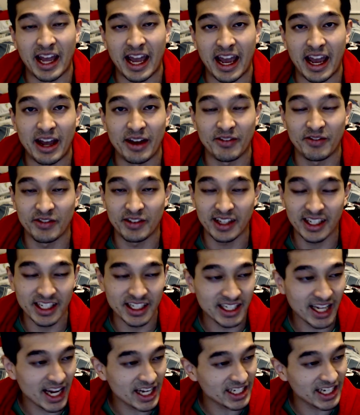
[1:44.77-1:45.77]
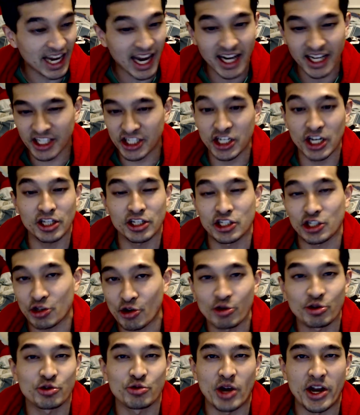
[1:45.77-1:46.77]
It's actually at each other's
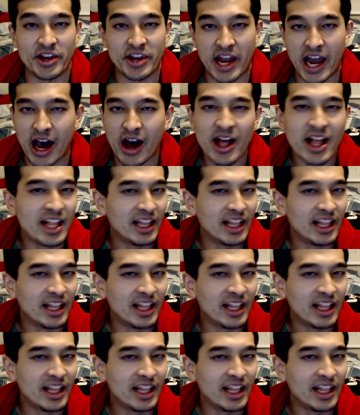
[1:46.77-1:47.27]
throats right now.